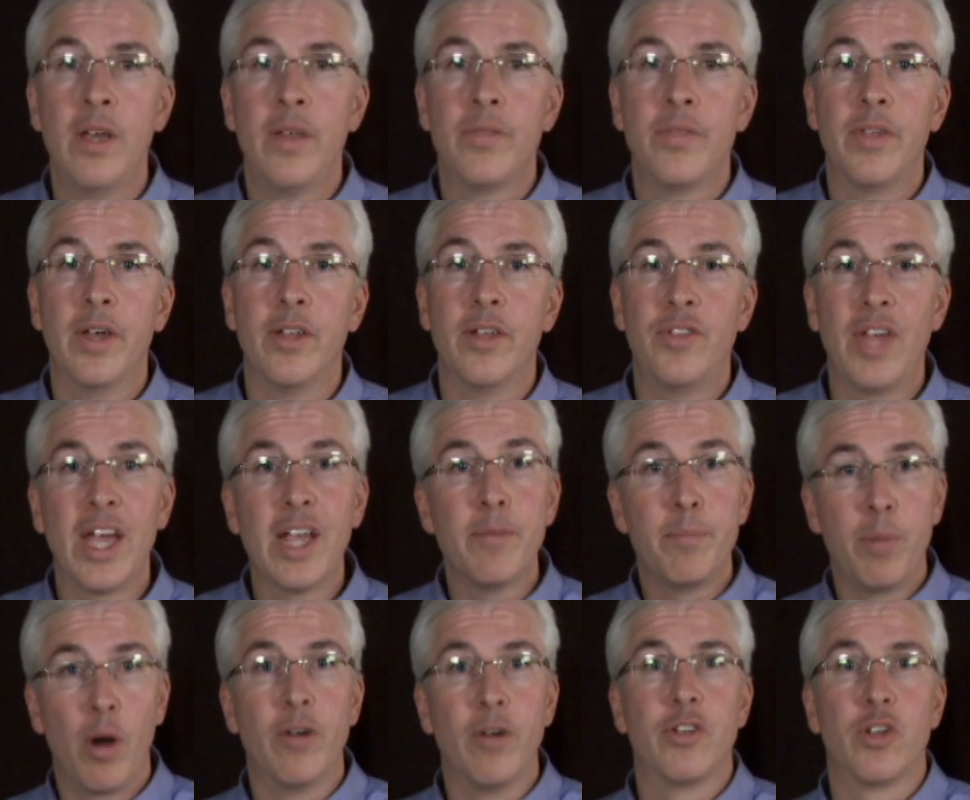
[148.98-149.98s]
The
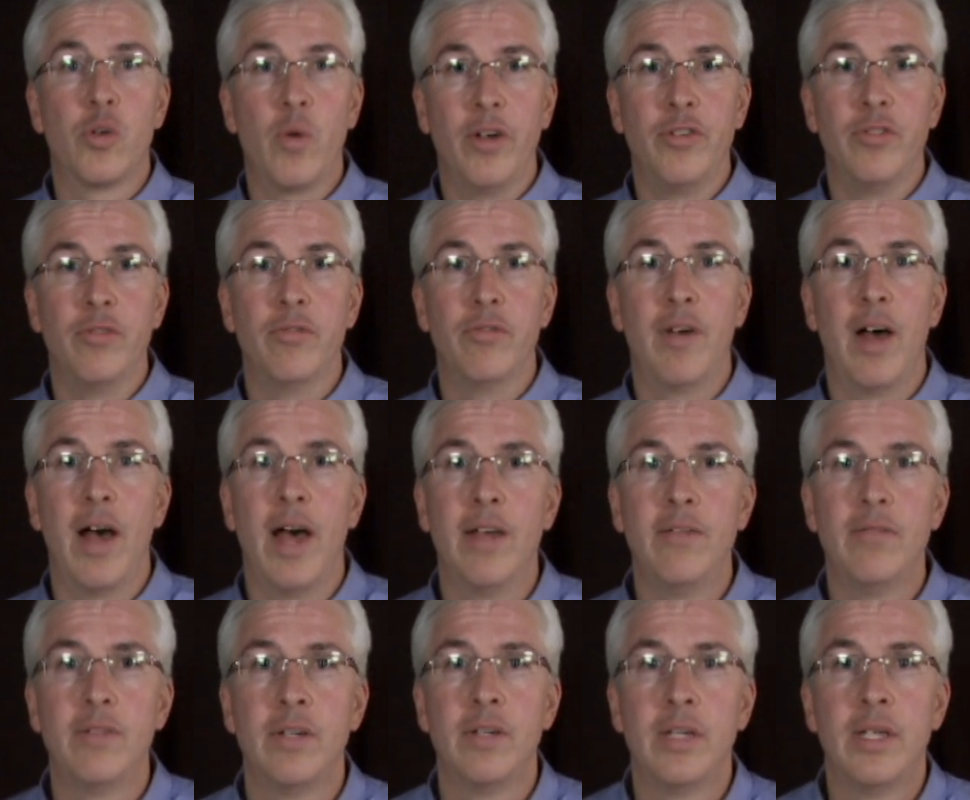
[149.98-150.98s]
second part to question 5
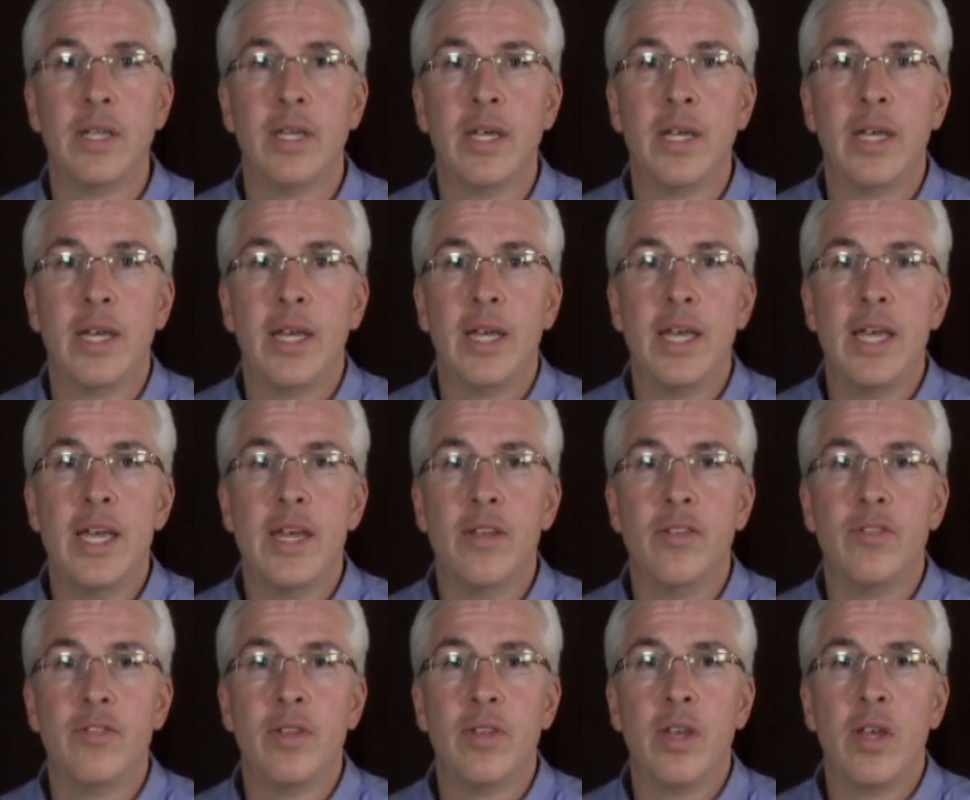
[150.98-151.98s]

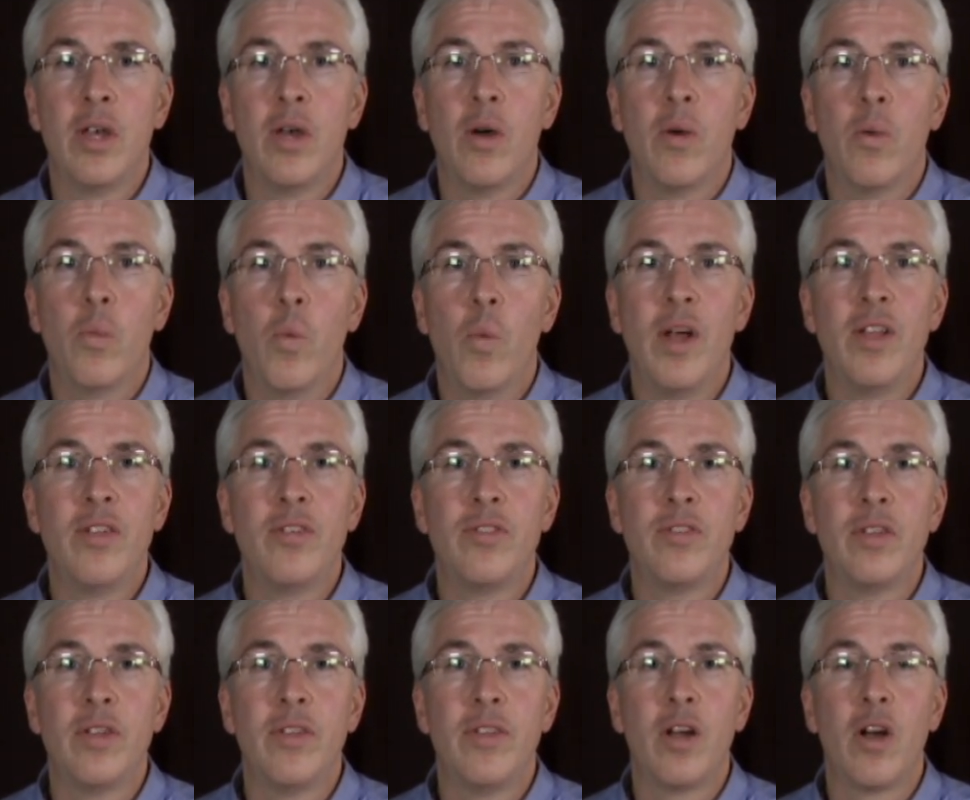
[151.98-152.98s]
is,
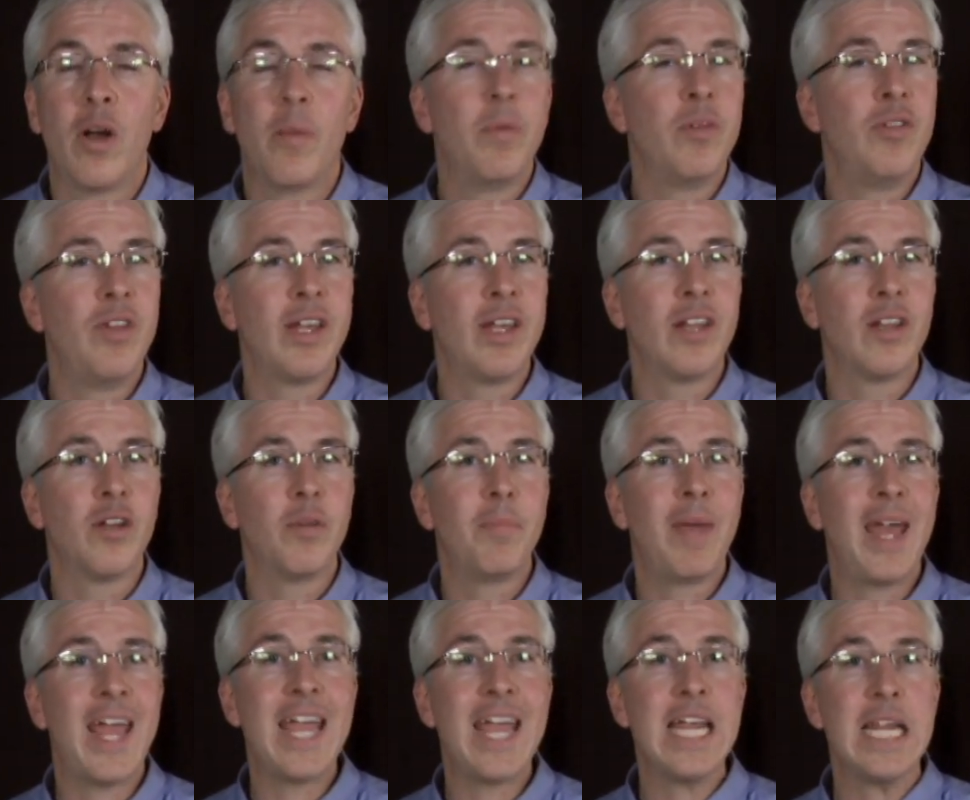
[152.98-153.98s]
was there a particular
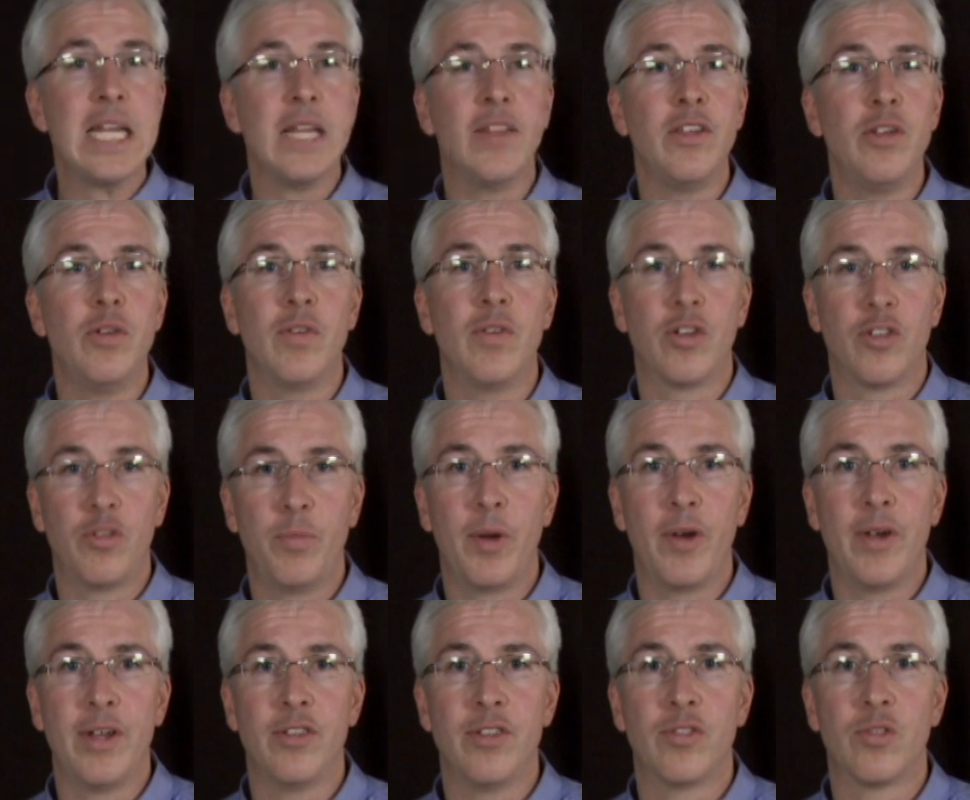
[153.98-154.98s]
pain that you've
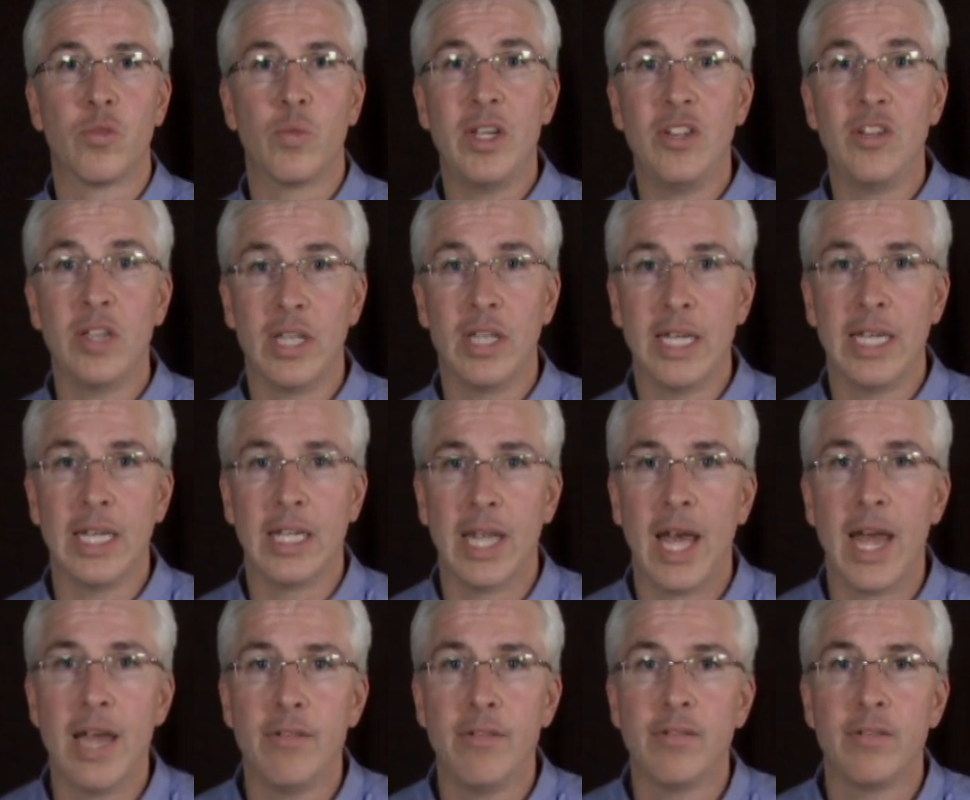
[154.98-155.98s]
experienced recently in
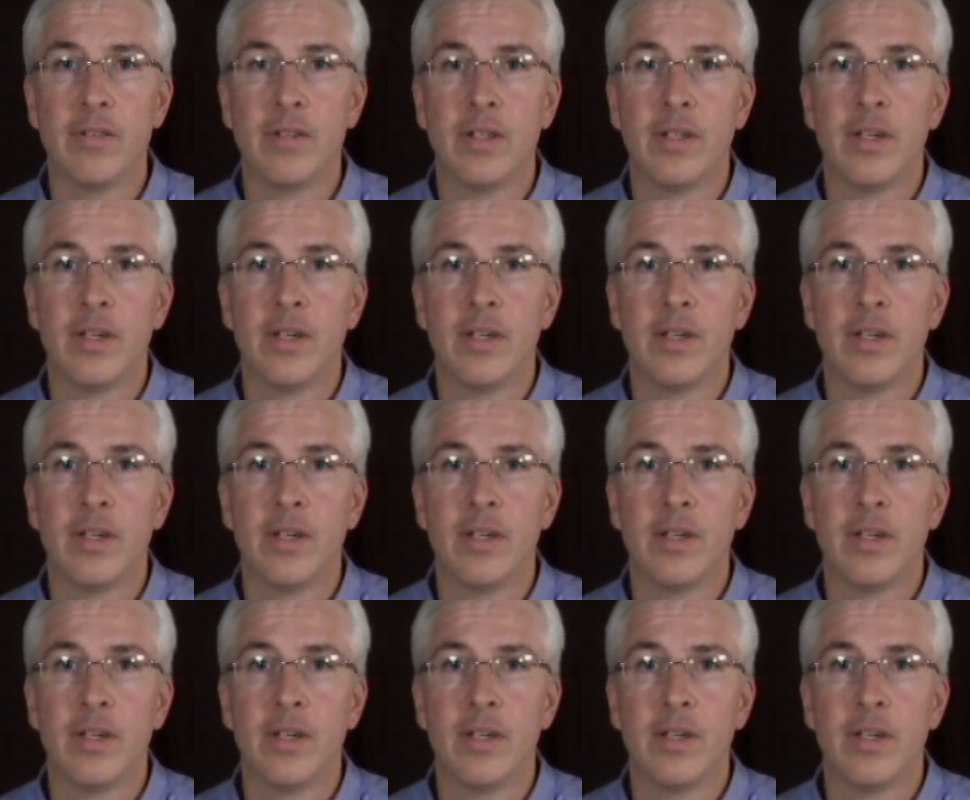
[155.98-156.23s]
life